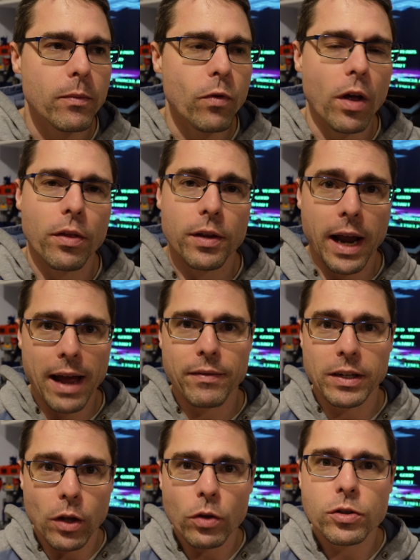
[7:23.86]
rather than
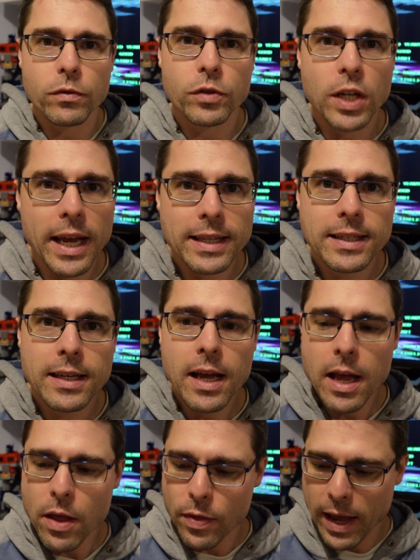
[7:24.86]
having lots of chits,
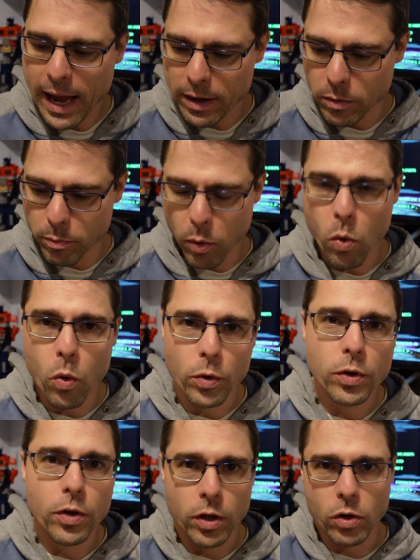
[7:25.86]
they had a
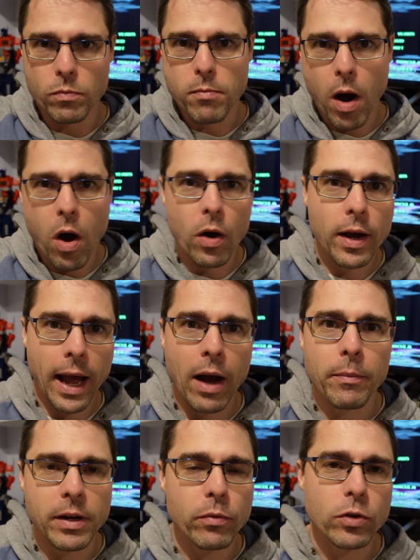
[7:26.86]
board that you mark
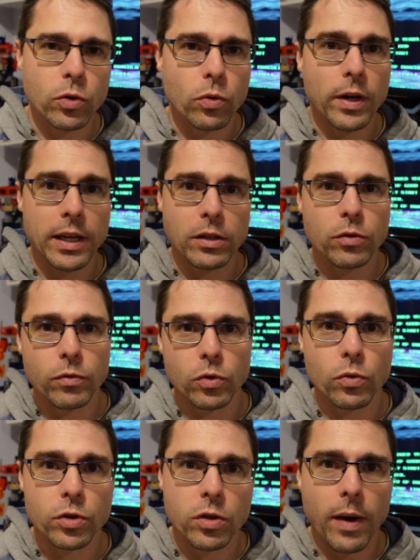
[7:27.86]
how many each
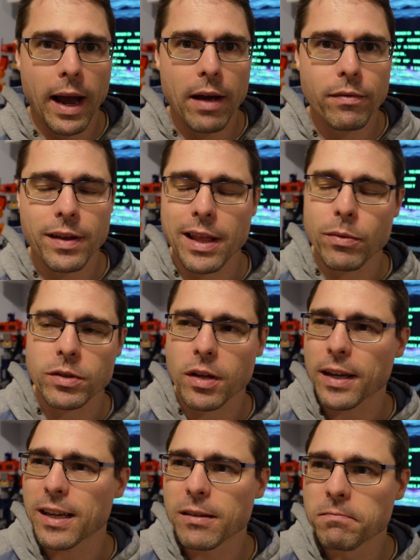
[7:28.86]
resource you have, and there was
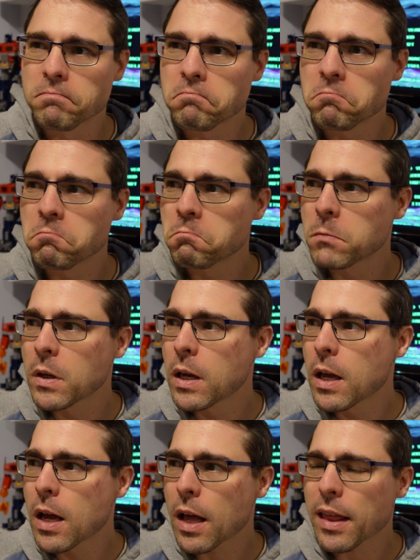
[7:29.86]
like,
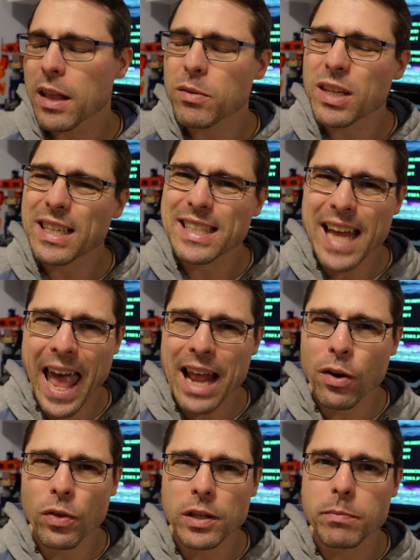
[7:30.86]
I think there was like
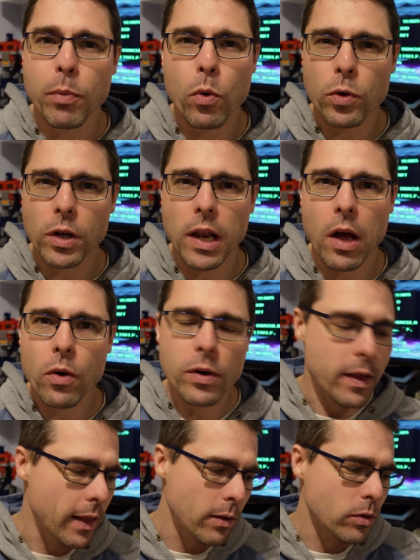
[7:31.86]
10 on this board
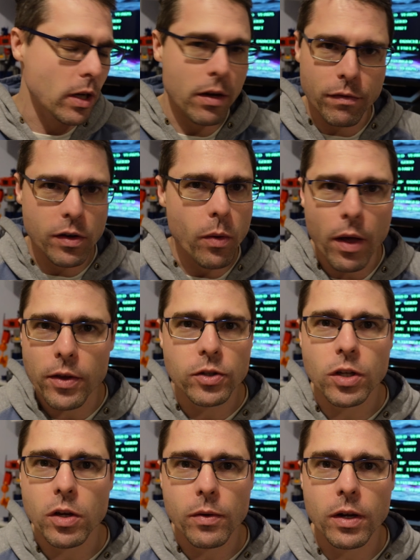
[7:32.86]
alone, and then there was like a few
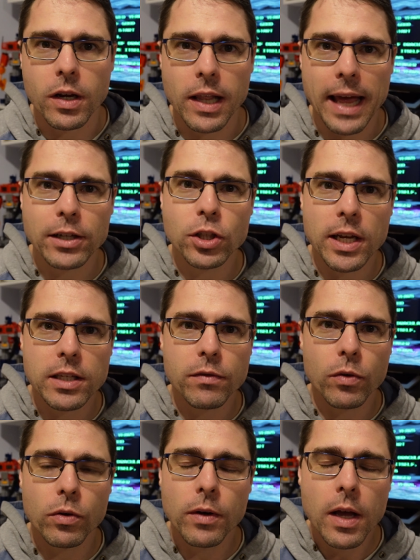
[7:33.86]
others that you could collect chits
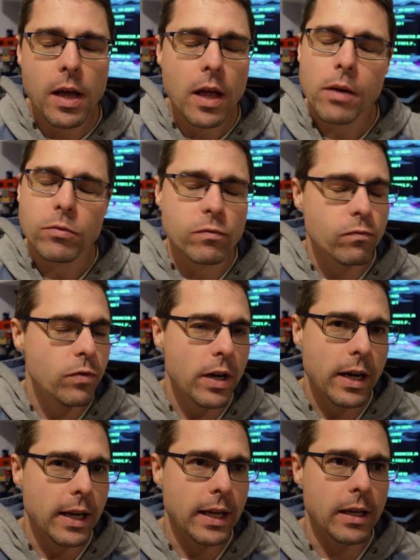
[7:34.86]
for. It's
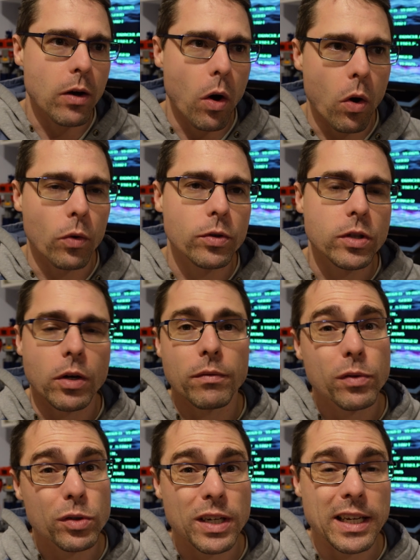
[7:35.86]
really odd. So
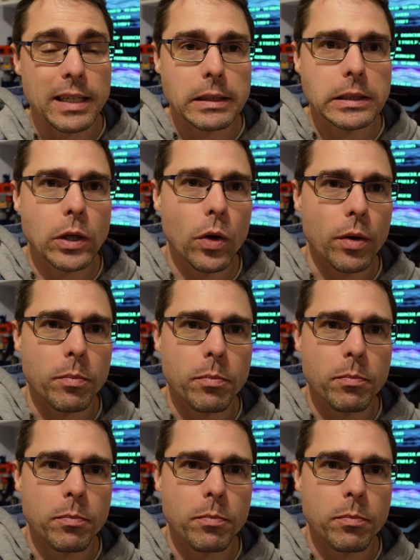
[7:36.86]
unfortunately, not